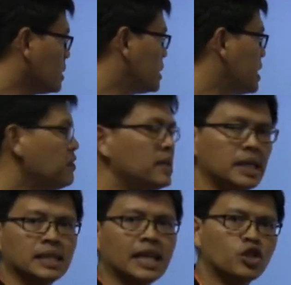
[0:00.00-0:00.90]

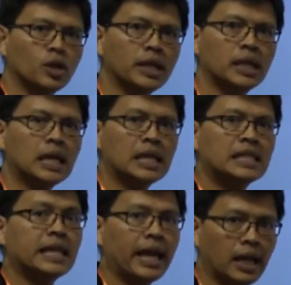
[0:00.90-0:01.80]
TV is actually
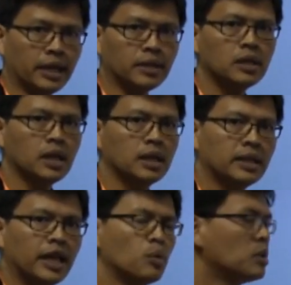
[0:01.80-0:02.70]
scaling,
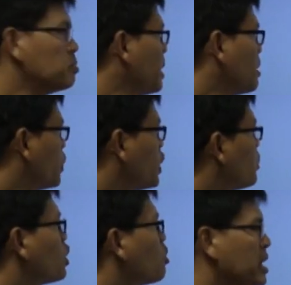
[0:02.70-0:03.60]
then we
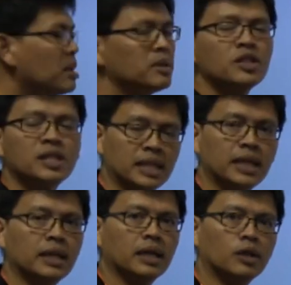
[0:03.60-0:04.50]
will not be able to
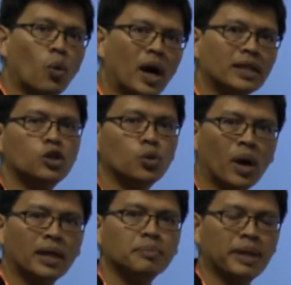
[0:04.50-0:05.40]
see a
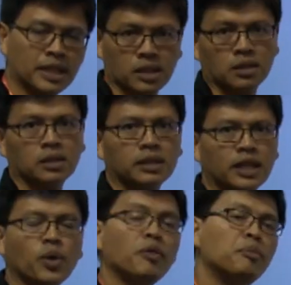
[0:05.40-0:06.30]
one-to-one pixel.
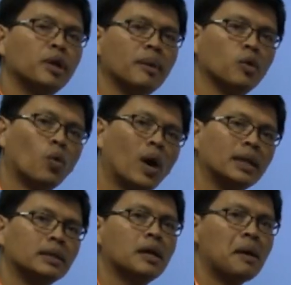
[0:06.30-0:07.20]
That's why we put up the
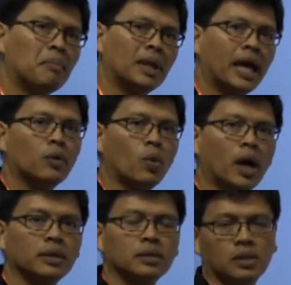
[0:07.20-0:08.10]
one black,
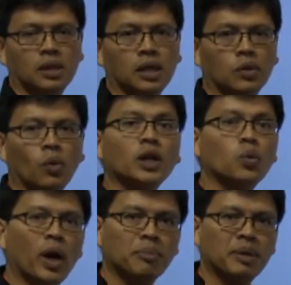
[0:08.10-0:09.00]

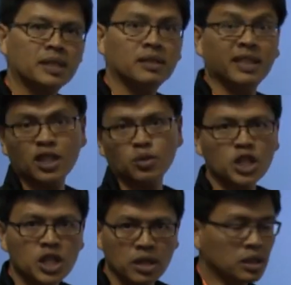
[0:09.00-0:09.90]
one white pixel next to
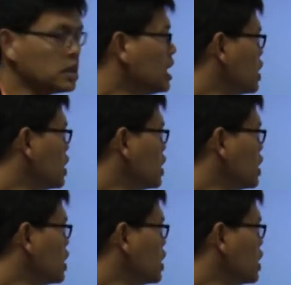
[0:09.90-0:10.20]
each other.